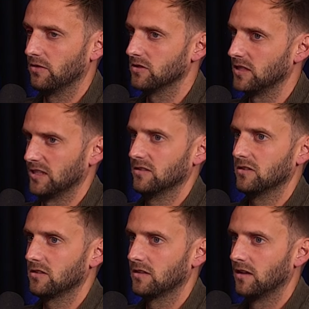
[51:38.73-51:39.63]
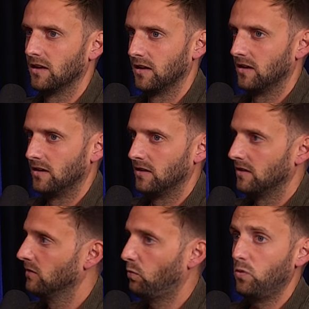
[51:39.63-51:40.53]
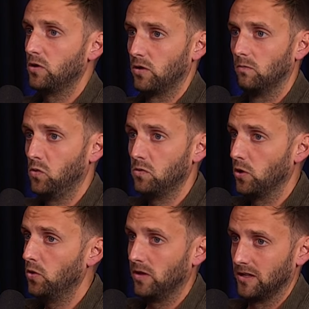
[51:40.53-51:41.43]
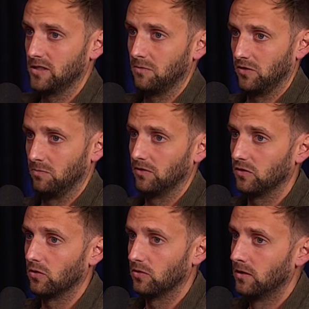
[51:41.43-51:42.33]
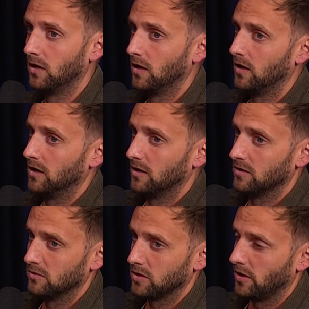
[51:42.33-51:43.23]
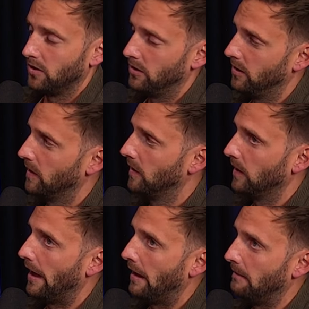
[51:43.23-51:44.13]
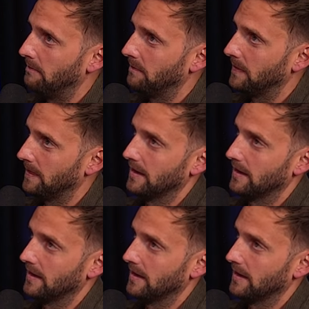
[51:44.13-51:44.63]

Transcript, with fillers: those ins. Hmm. We will we will googling some of them before, so yeah. um,